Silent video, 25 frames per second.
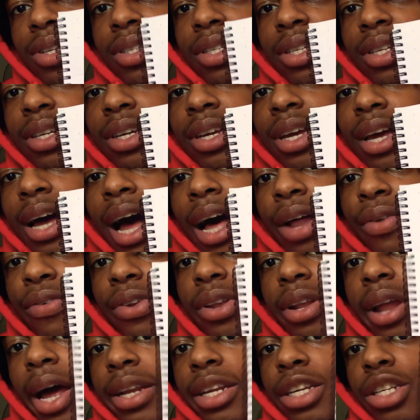see. I really
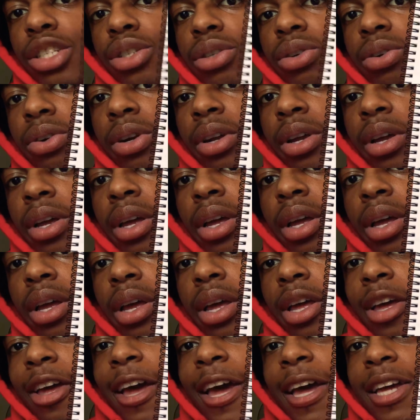like this drawing.
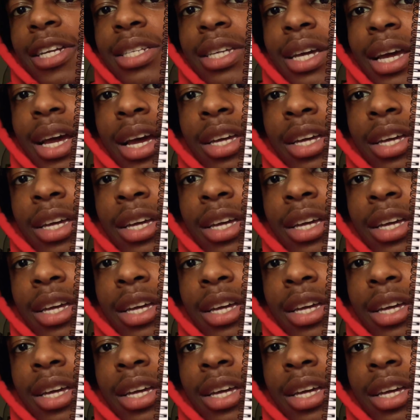It's